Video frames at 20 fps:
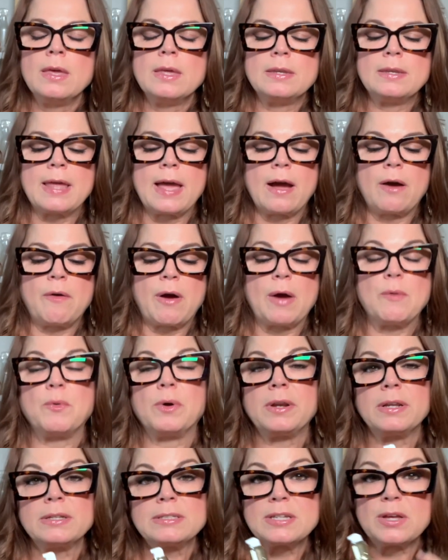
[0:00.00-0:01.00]
Now I
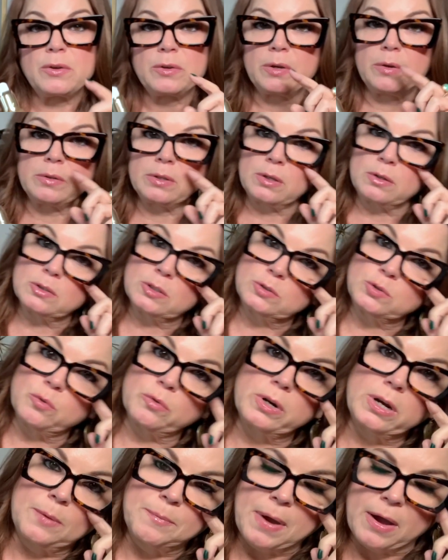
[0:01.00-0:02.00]
wanna tell you a little
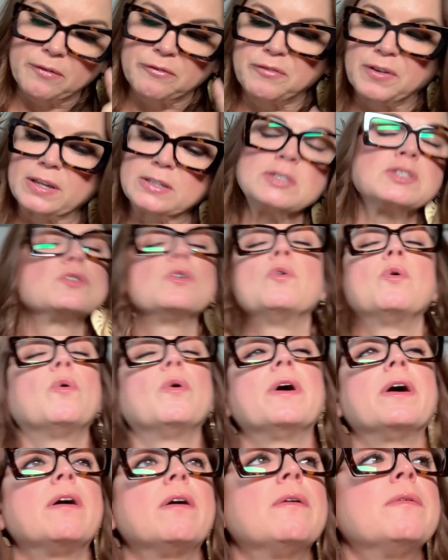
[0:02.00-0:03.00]
story about facial
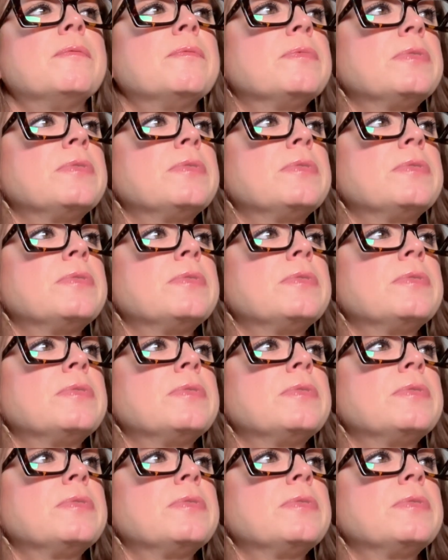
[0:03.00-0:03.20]
oil.